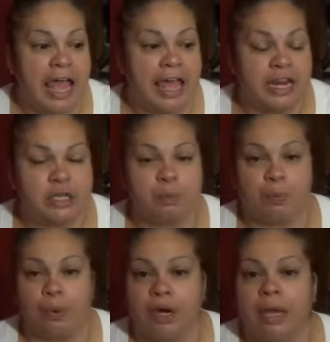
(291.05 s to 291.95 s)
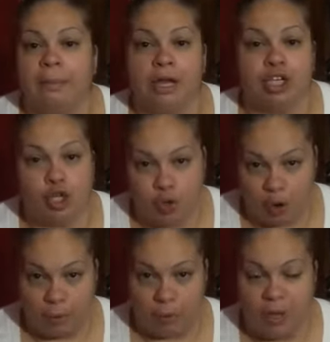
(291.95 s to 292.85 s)
it is pretty much
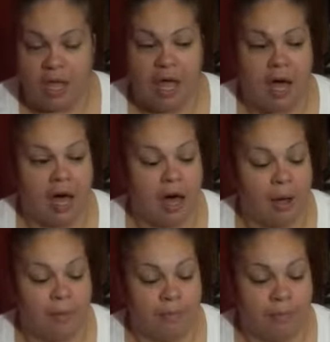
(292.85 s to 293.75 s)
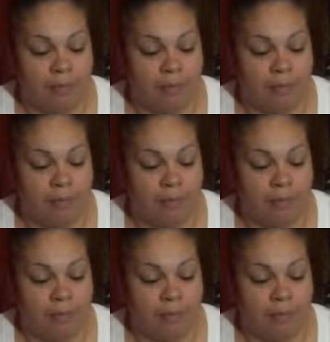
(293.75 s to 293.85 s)
normal um,